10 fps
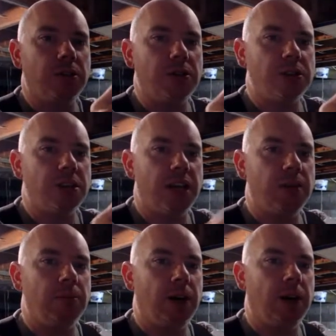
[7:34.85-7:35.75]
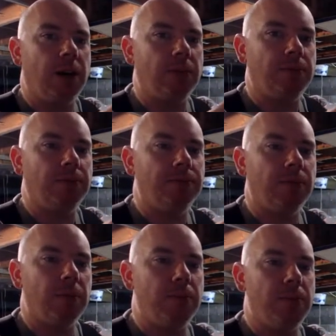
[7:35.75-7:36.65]
also the same,
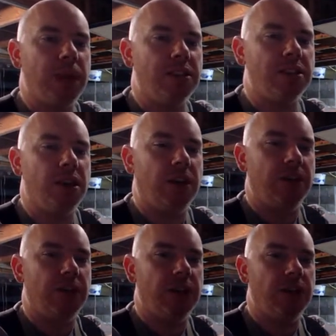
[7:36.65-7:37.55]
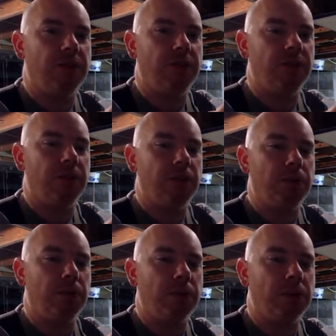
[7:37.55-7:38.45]
um, the base of the
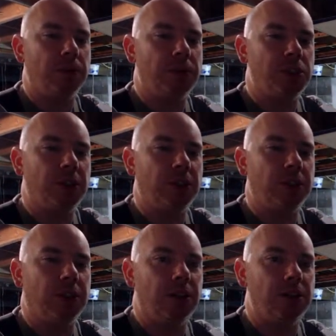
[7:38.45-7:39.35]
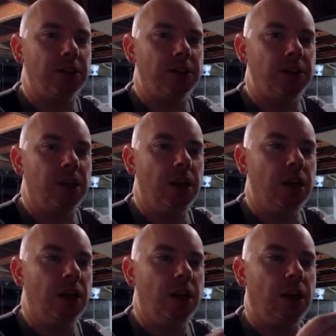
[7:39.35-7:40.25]
50 Browning machine gun
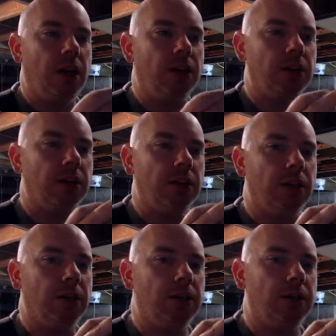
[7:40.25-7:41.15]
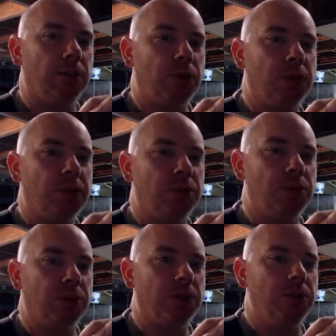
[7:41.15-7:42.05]
cartridges uh, uh,
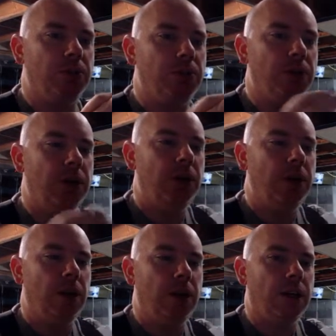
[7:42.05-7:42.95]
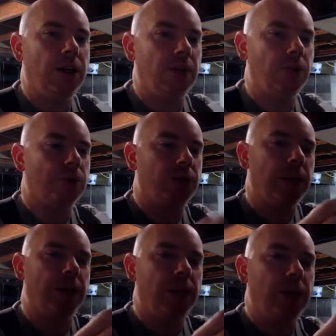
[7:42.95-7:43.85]
brazed to a tube, and that
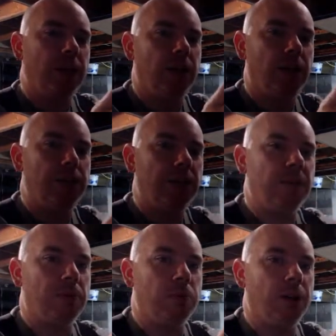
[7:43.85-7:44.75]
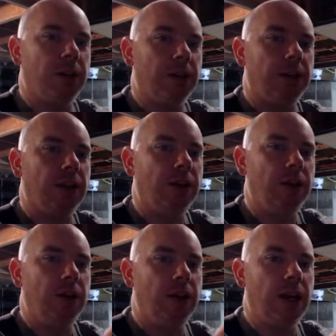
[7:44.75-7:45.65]
will create a pivot point
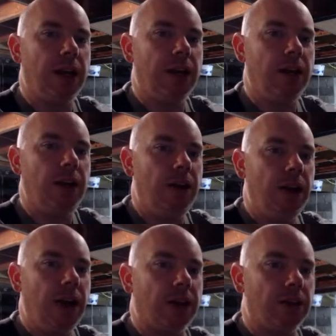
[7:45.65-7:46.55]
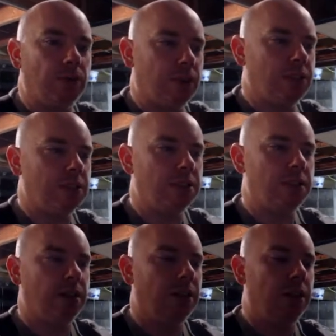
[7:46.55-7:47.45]
at the
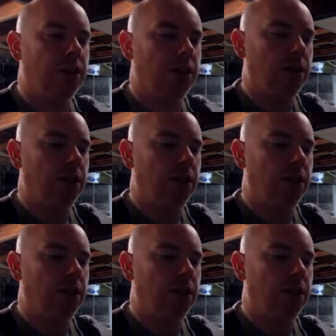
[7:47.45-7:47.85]
wrist.